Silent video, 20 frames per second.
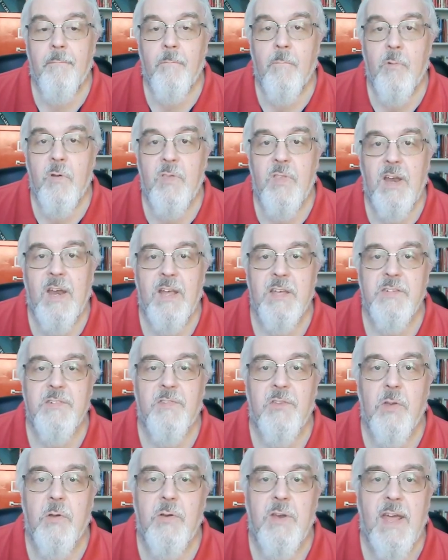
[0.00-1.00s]
We're in the last
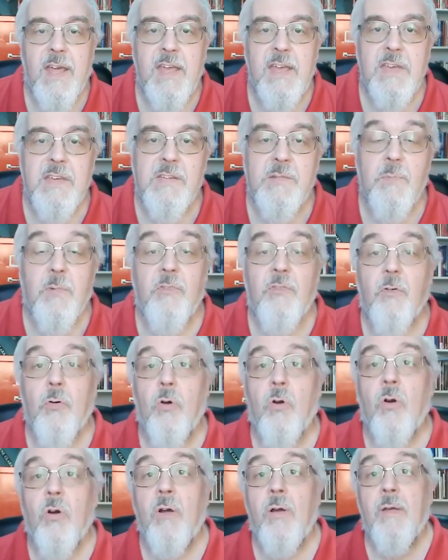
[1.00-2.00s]
few days
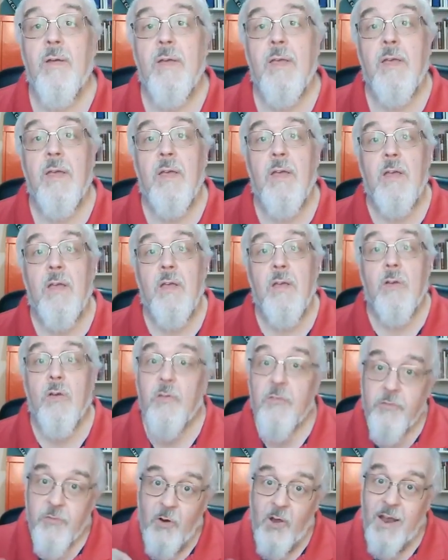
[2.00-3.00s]
before
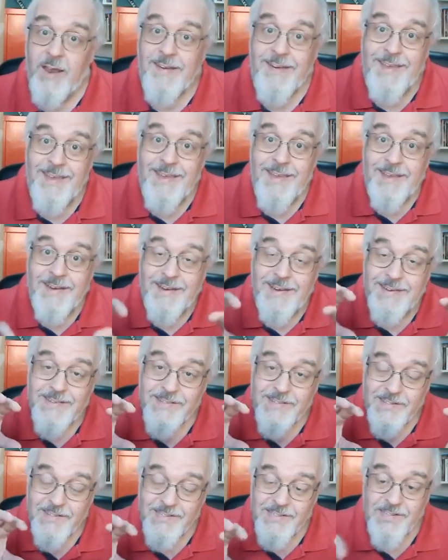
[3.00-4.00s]
Good Friday and
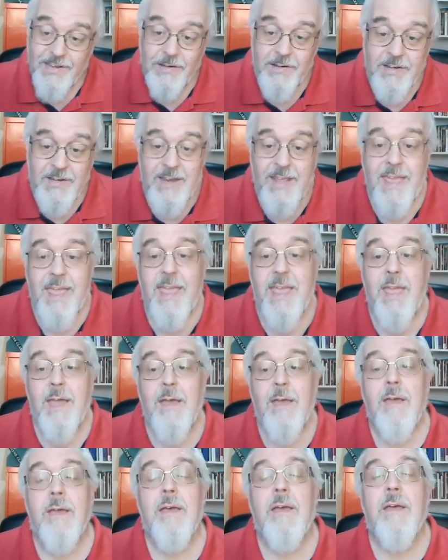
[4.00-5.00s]
Easter Sunday
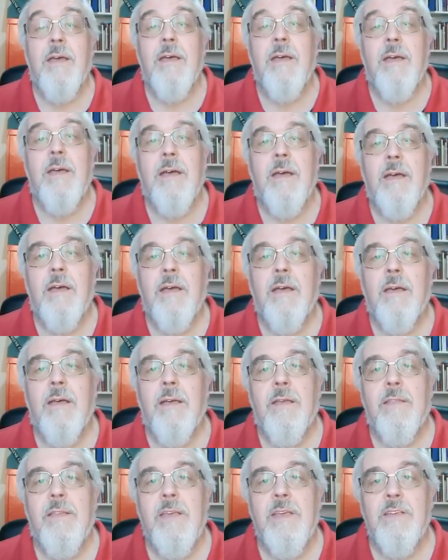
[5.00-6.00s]

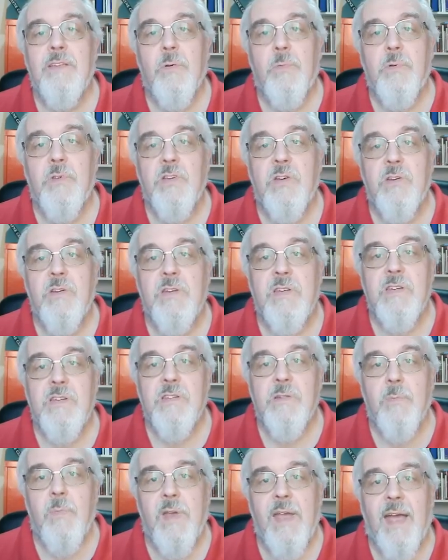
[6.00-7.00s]
these opportunities
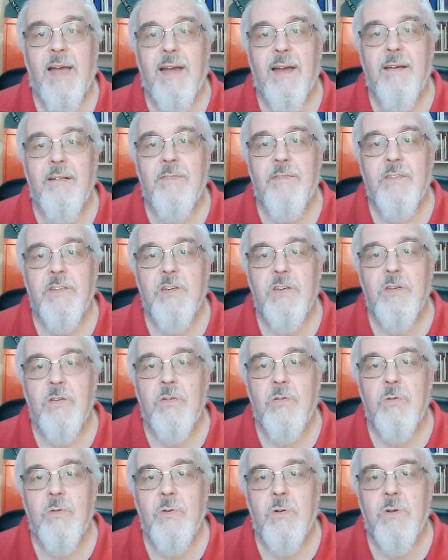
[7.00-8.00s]
that we have
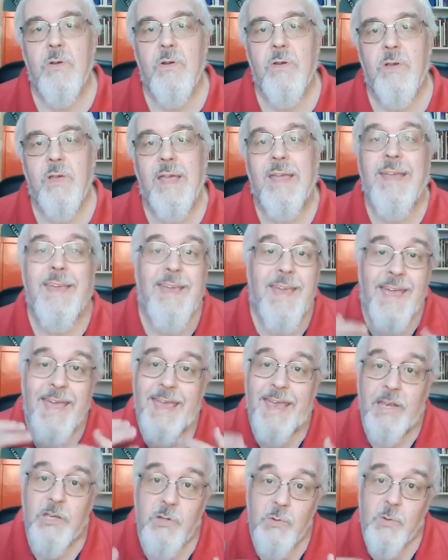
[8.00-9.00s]
to
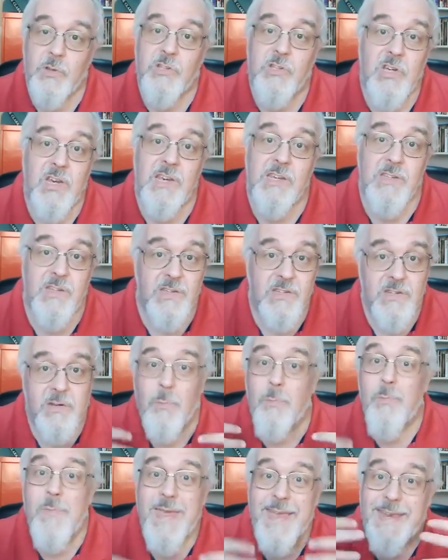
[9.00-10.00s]
engage with Jesus, to
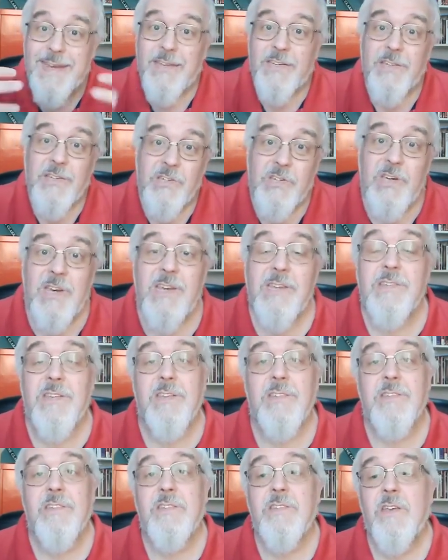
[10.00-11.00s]
meet
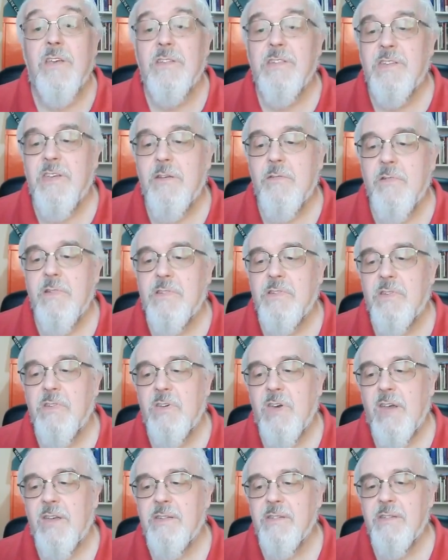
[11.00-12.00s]
Jesus, as our series
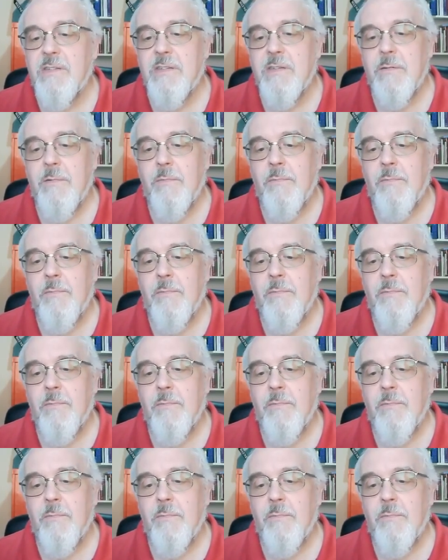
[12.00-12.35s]
suggests.